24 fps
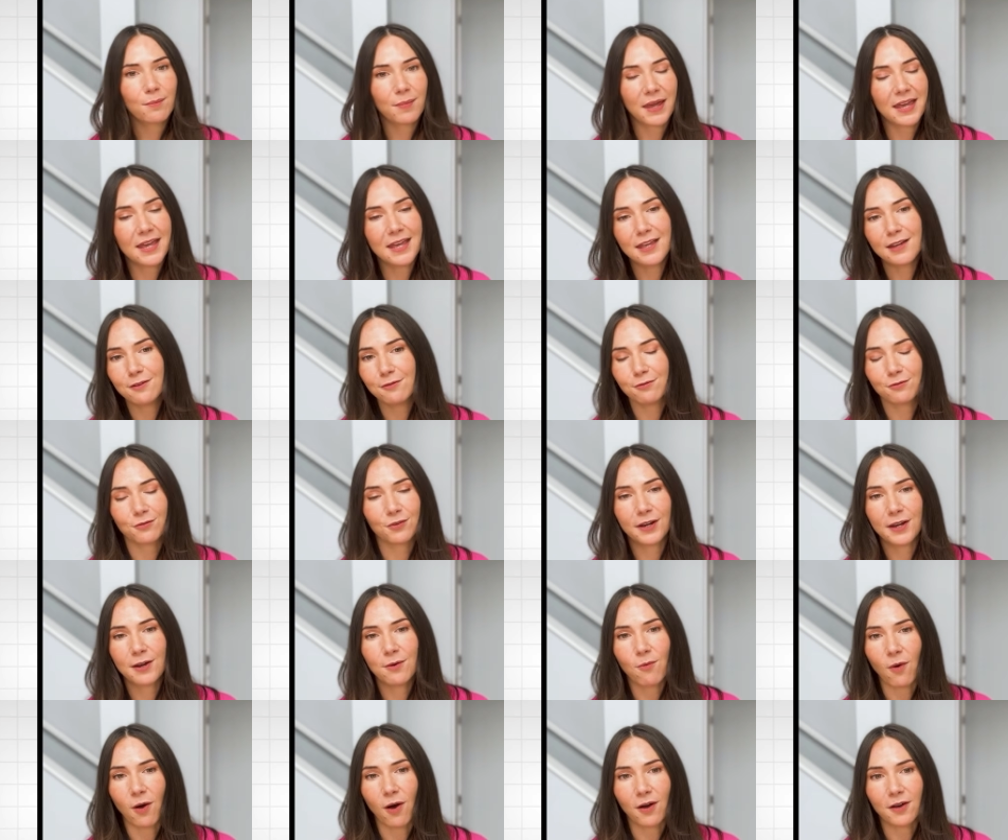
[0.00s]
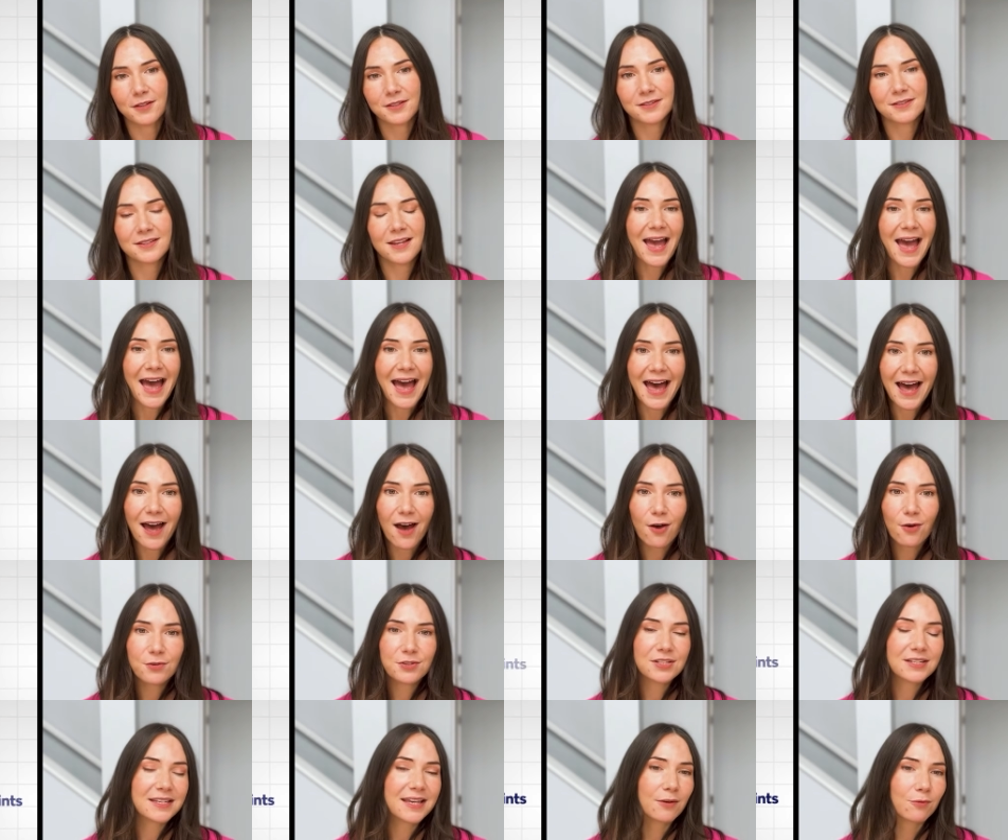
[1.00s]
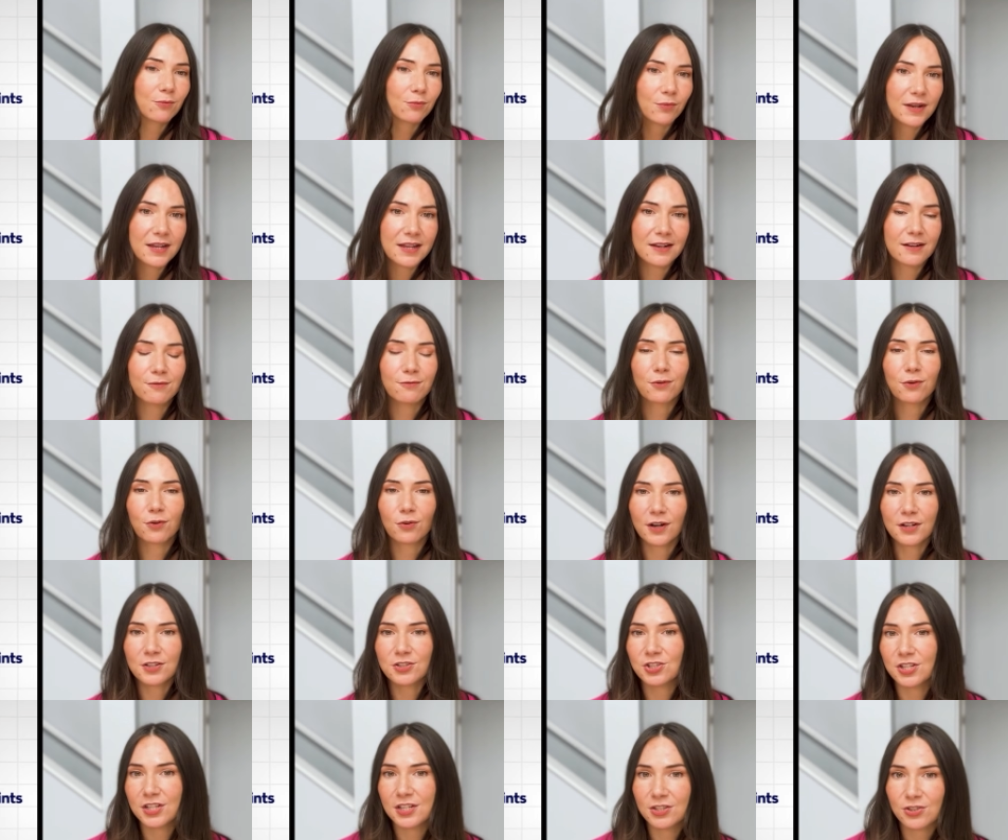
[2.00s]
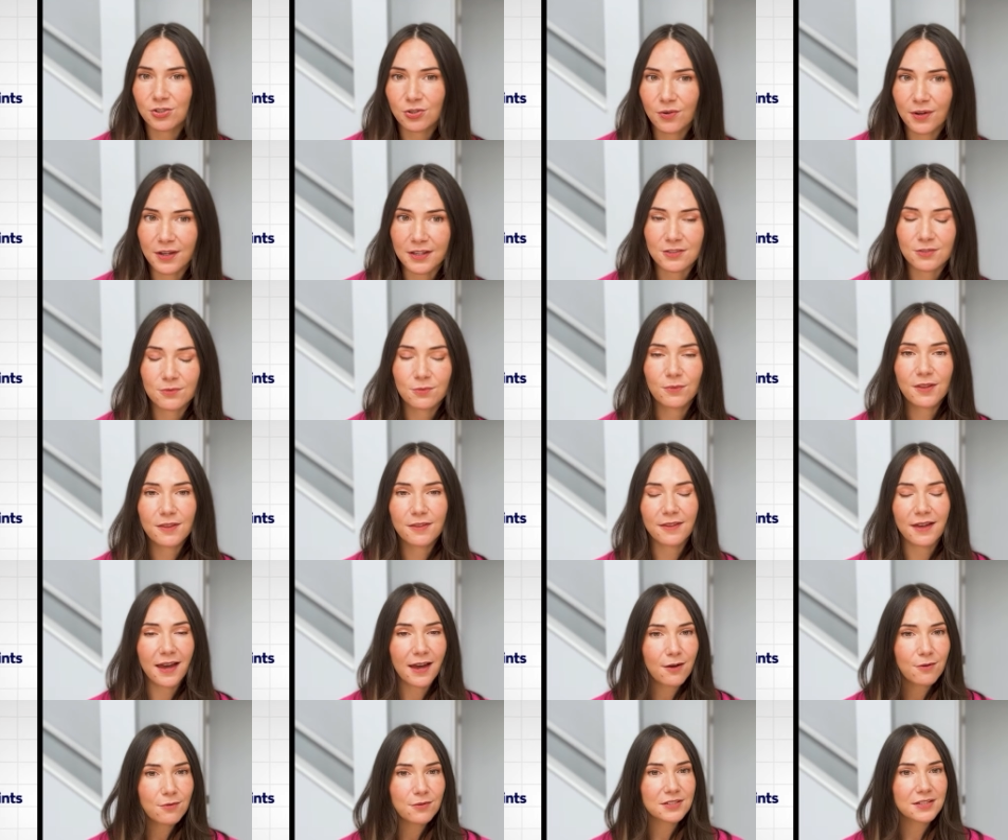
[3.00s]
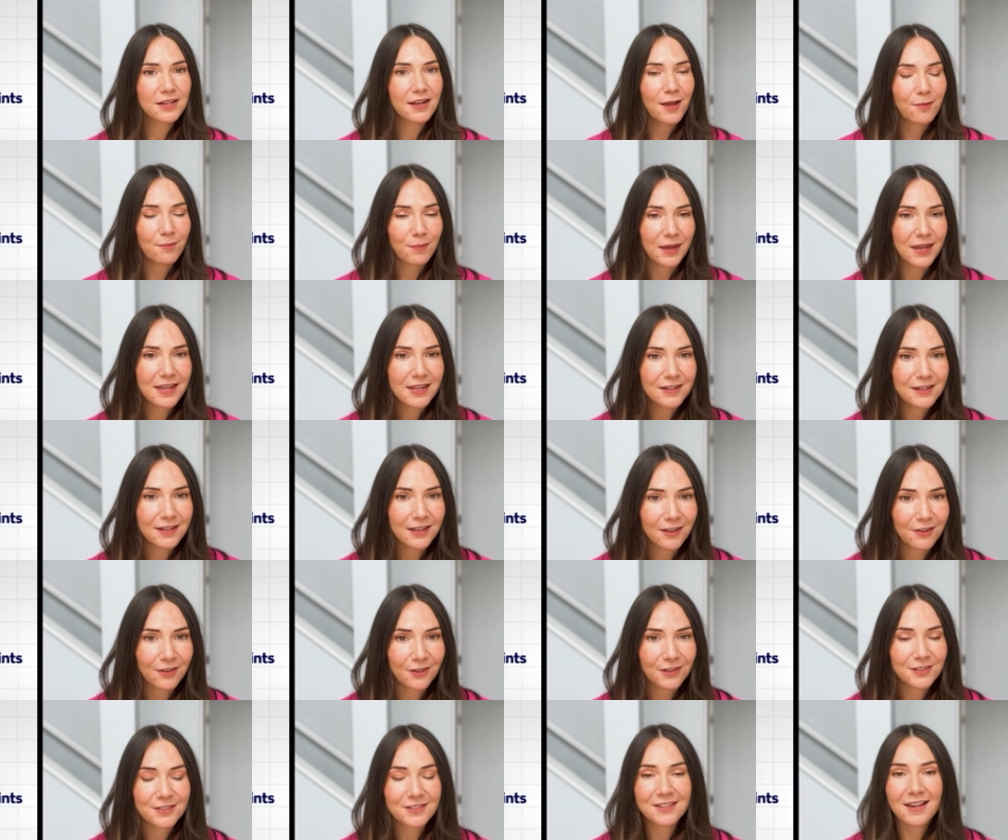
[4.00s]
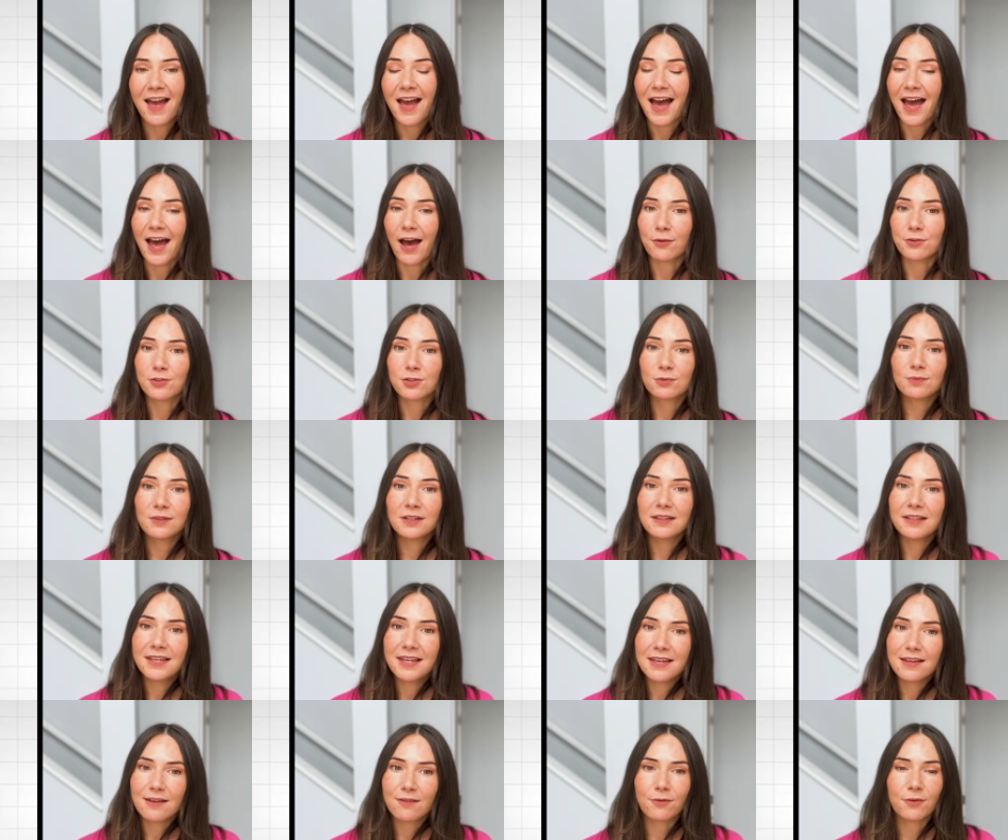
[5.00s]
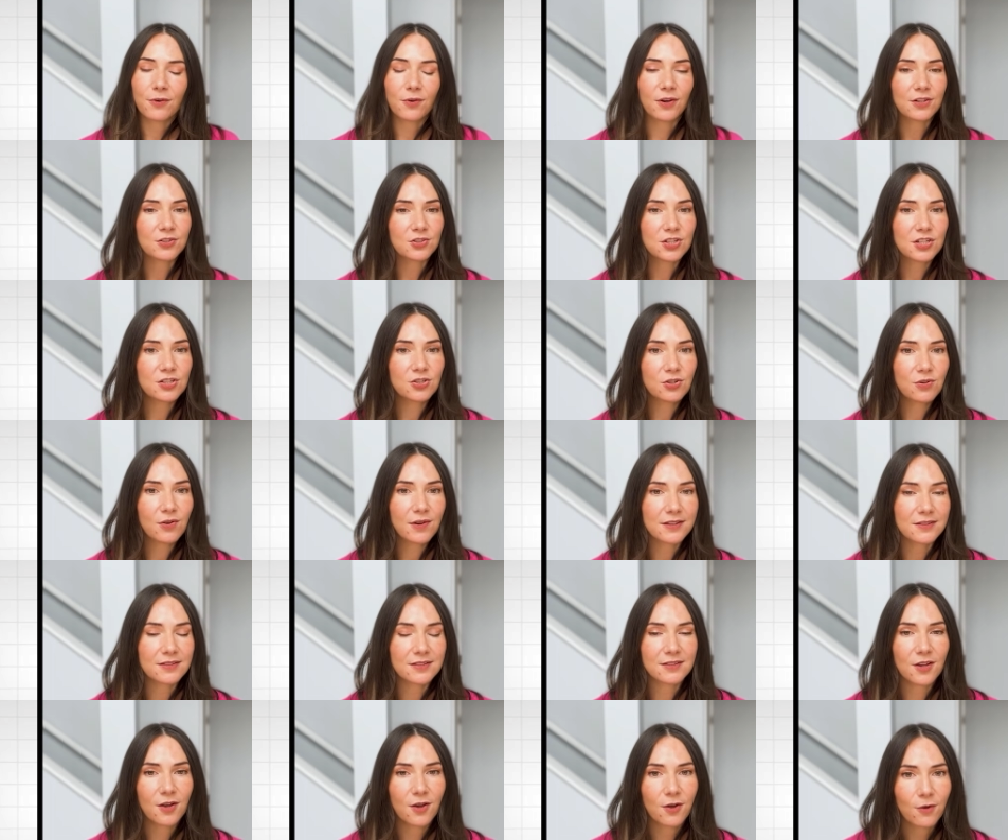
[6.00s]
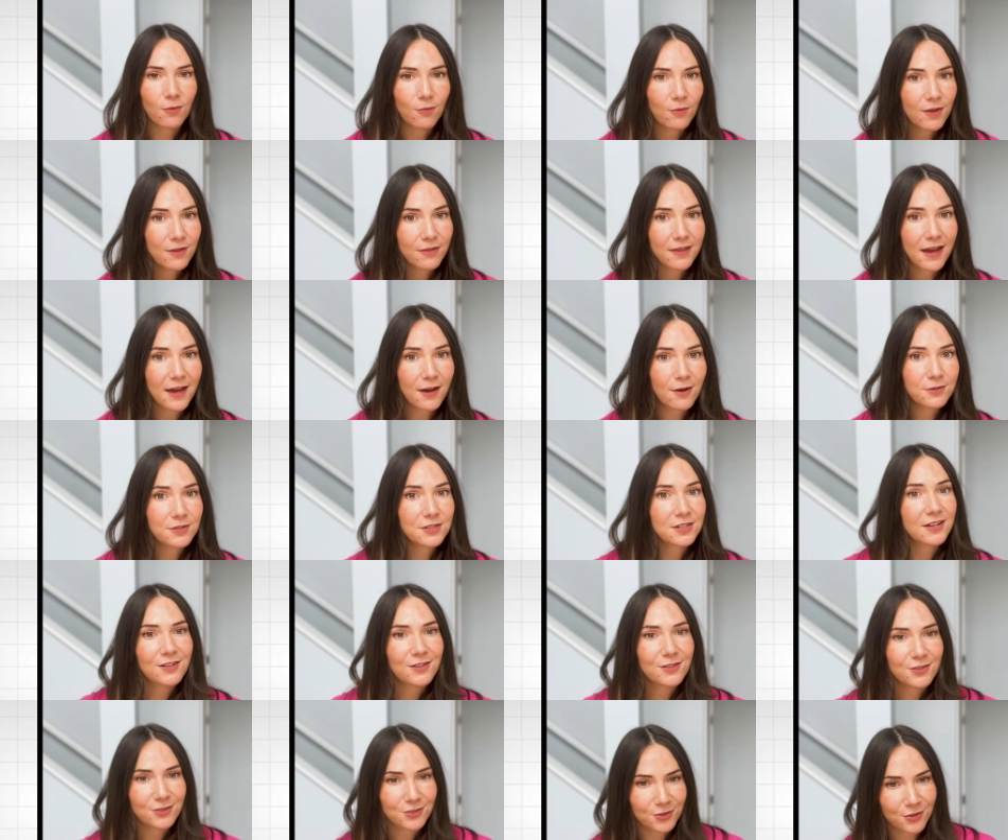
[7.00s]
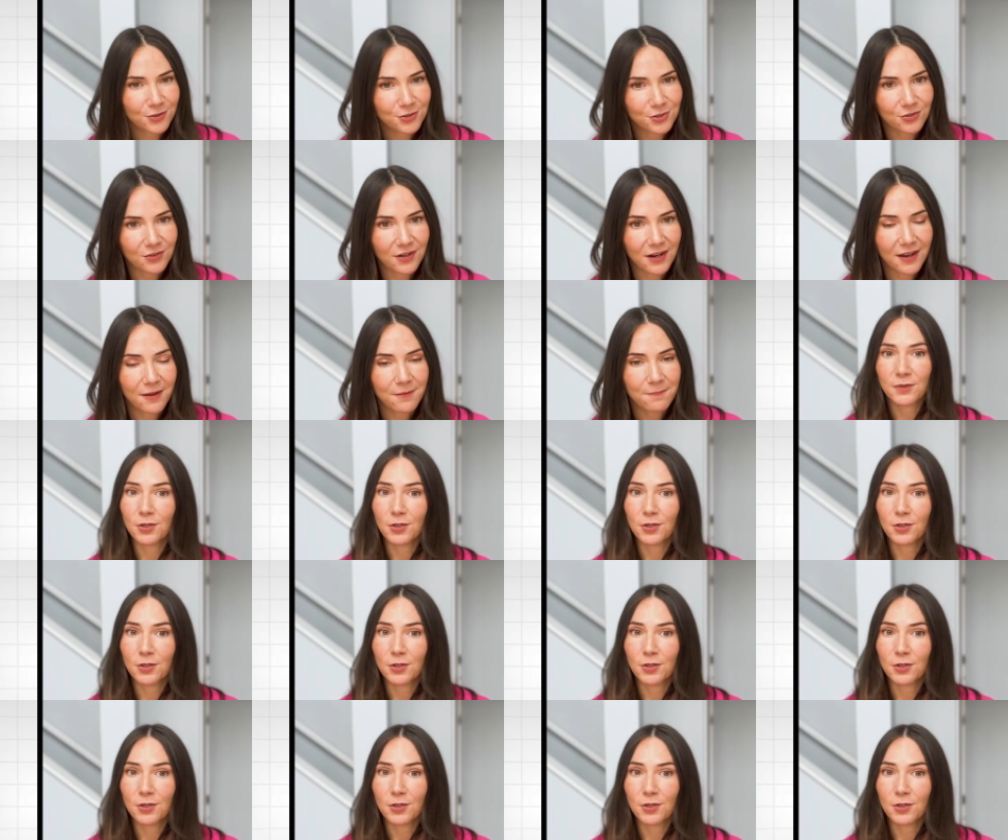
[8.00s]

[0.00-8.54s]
pain-free walks. How to get rid of crunchy joints without painkillers. How to relieve crunchy joints without surgery.